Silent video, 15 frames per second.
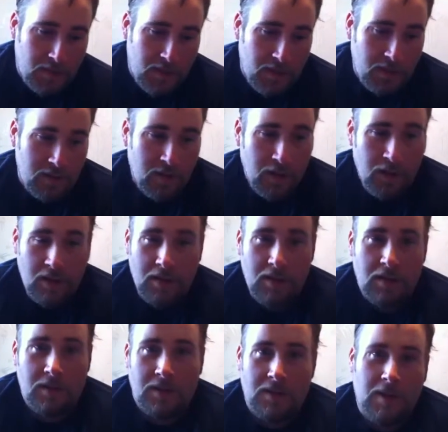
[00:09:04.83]
I mean,
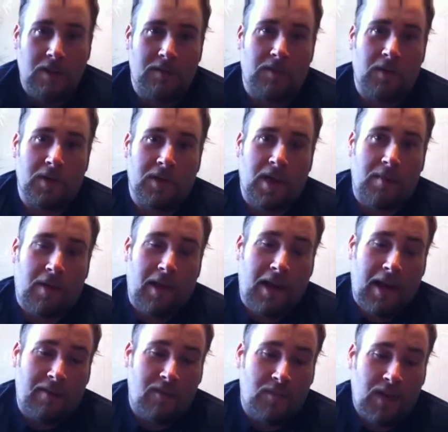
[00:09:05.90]
for example,
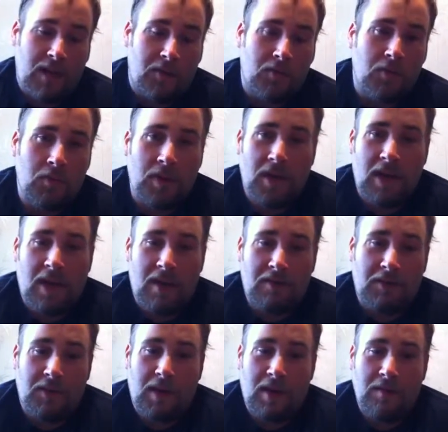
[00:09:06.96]
I have to make do with what I
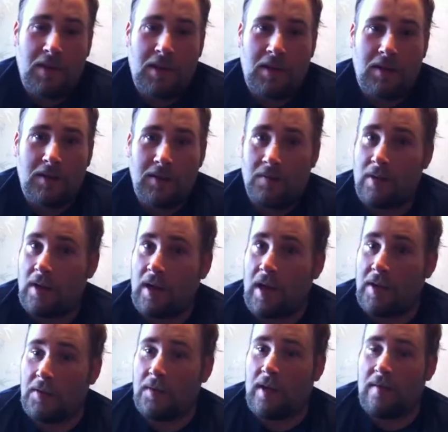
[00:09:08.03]
have today because, well,
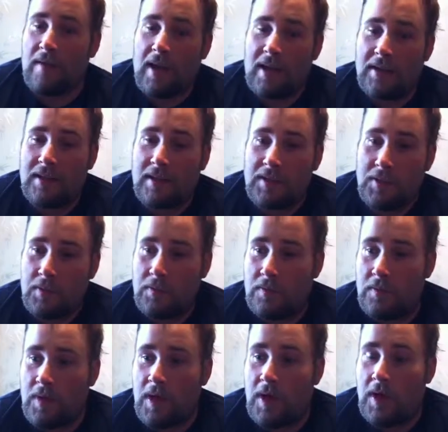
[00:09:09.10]
I don't have access
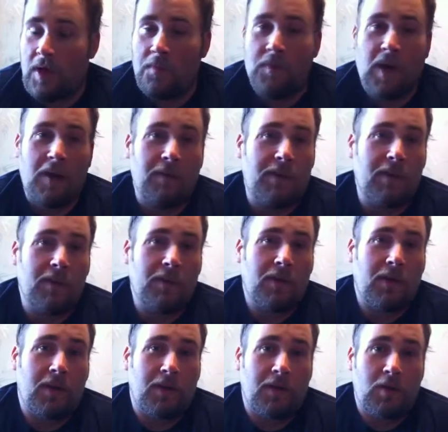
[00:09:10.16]
to my
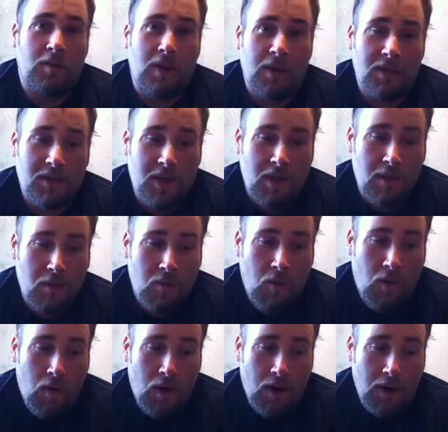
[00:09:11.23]
reloading gear. You may say,
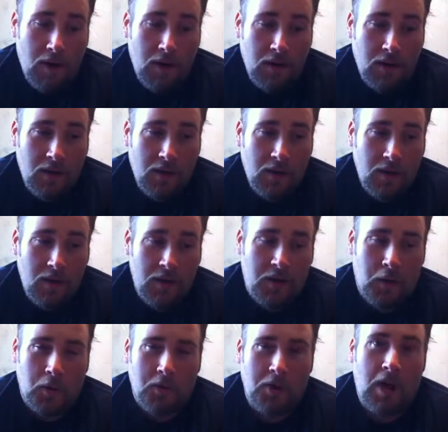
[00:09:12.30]
why
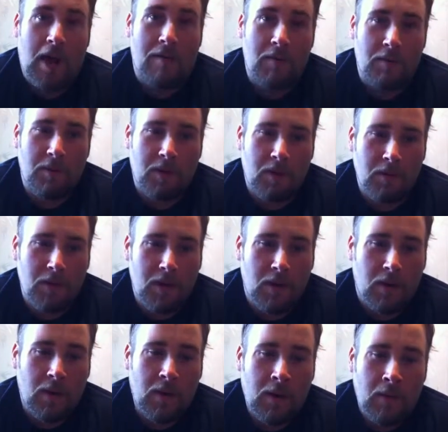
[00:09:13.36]
don't you have your reloading
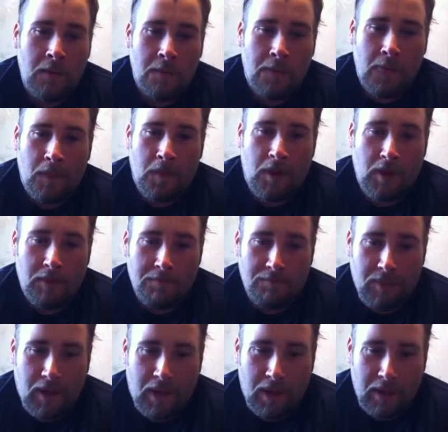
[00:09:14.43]
gear? Well,
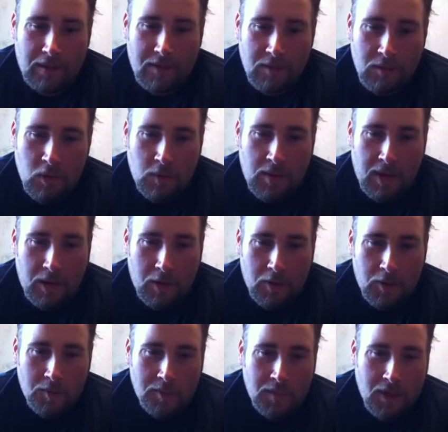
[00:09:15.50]
I live in a mobile
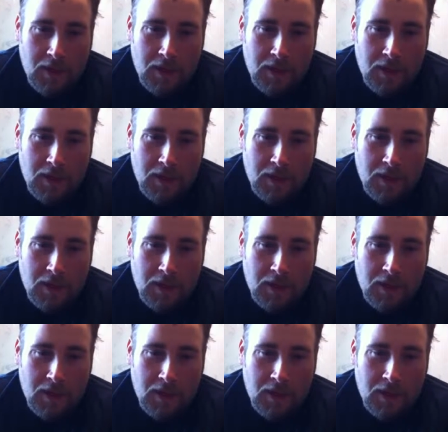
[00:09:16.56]
home.